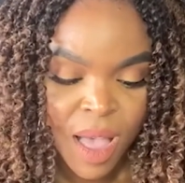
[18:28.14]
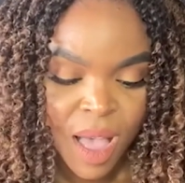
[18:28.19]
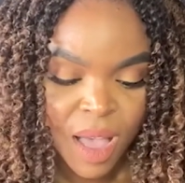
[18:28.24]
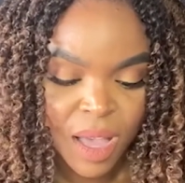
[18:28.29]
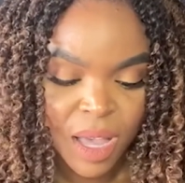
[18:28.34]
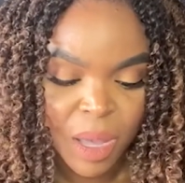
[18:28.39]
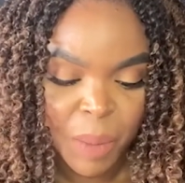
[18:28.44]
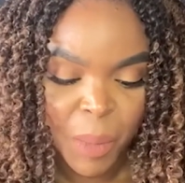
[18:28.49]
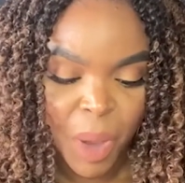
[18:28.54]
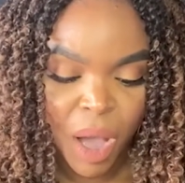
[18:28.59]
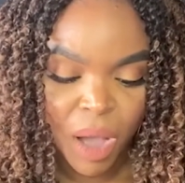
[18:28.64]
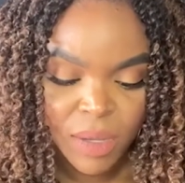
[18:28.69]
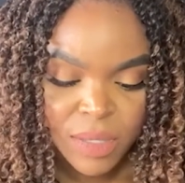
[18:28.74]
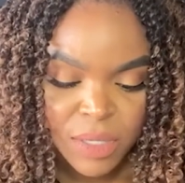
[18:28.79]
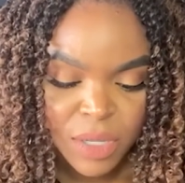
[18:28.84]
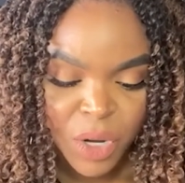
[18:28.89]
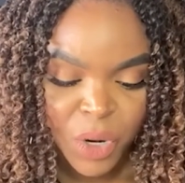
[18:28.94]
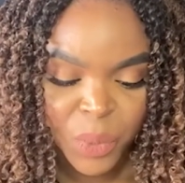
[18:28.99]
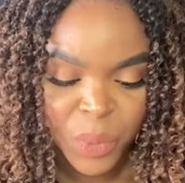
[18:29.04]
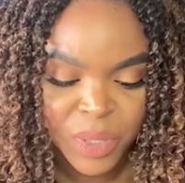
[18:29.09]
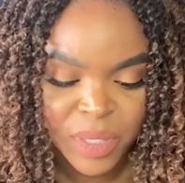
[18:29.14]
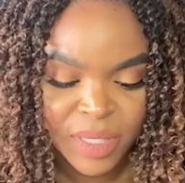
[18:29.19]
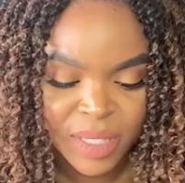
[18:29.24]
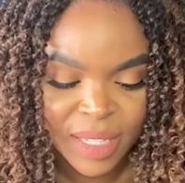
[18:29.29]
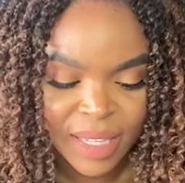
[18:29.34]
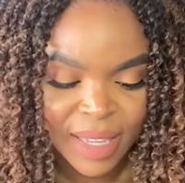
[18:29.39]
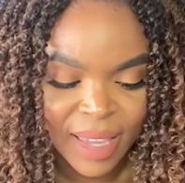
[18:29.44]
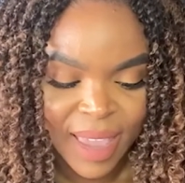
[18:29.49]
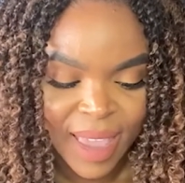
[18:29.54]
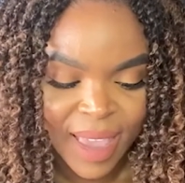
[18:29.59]
Also, we're
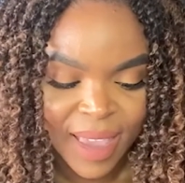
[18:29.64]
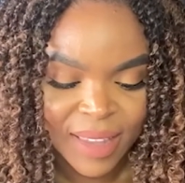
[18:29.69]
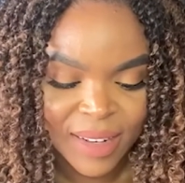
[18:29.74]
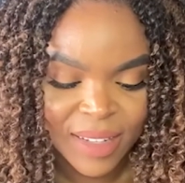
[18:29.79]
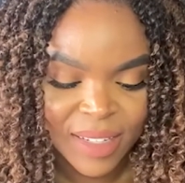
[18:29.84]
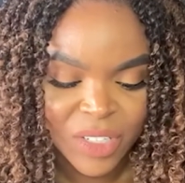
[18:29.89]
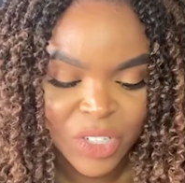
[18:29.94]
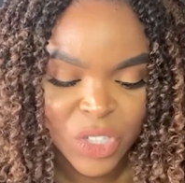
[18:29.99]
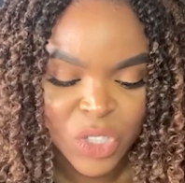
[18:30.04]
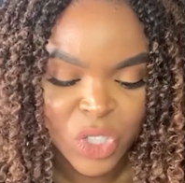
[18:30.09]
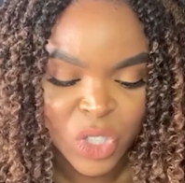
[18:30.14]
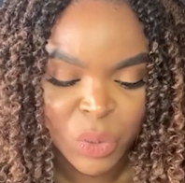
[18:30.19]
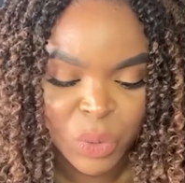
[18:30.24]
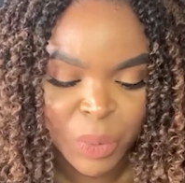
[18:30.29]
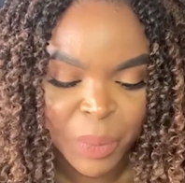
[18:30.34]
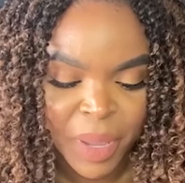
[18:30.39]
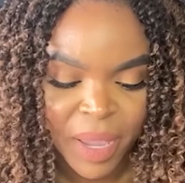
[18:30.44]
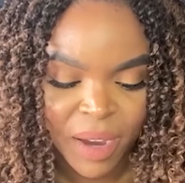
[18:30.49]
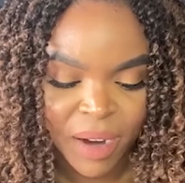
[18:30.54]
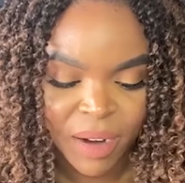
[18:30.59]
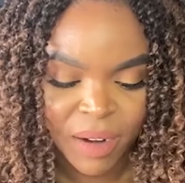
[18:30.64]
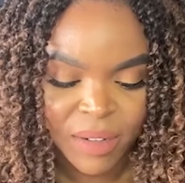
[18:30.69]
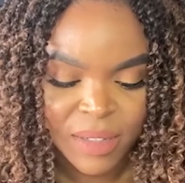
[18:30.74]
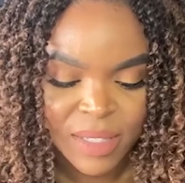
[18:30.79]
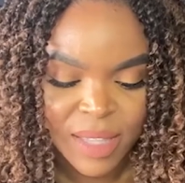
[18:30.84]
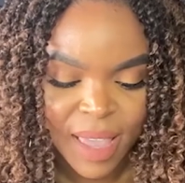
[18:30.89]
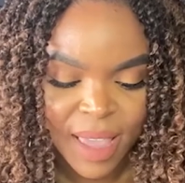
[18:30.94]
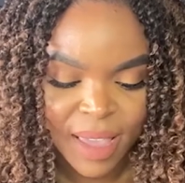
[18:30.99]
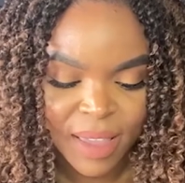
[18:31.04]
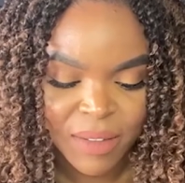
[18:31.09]
looking at additional
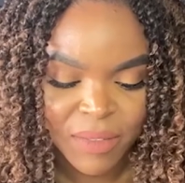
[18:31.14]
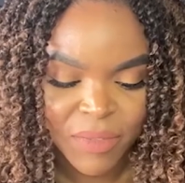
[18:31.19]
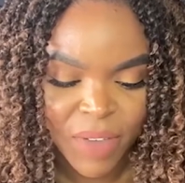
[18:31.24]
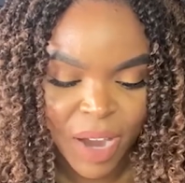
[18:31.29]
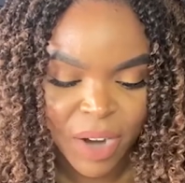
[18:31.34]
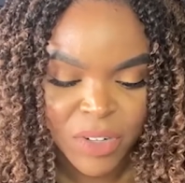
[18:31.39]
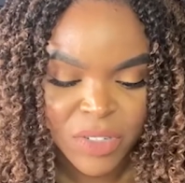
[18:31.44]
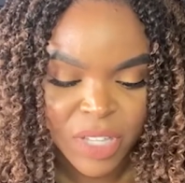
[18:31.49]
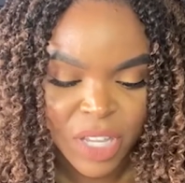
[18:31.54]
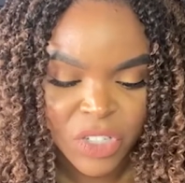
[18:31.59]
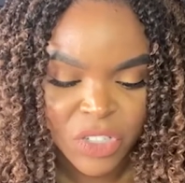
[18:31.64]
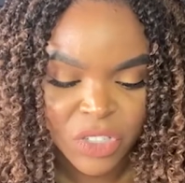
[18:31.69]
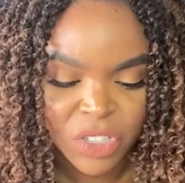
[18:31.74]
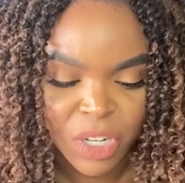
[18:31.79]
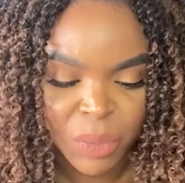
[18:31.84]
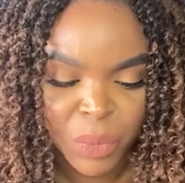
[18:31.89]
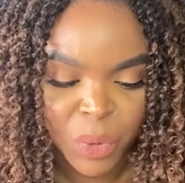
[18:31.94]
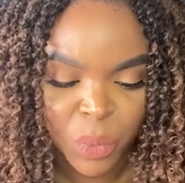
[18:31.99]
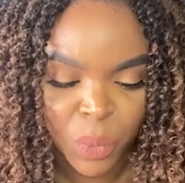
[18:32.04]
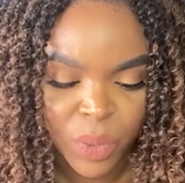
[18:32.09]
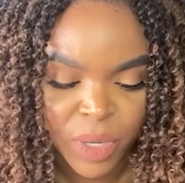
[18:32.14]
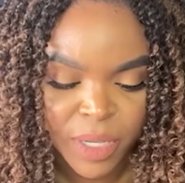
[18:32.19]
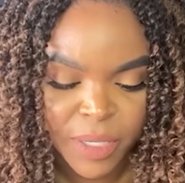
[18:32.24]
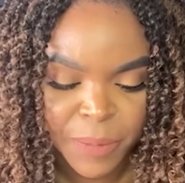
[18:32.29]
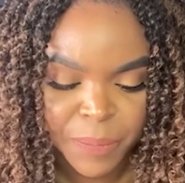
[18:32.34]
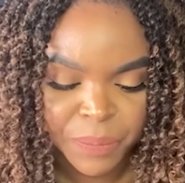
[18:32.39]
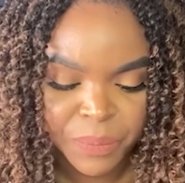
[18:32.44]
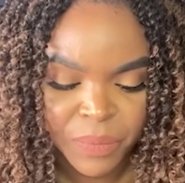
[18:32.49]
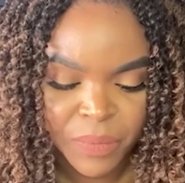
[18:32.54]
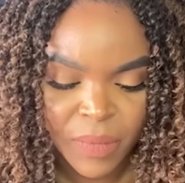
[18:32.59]
repairs at Fire Station Number
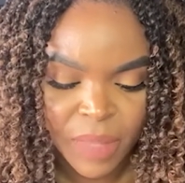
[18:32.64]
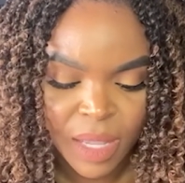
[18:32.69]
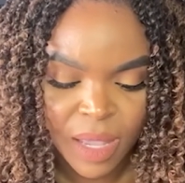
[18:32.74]
1.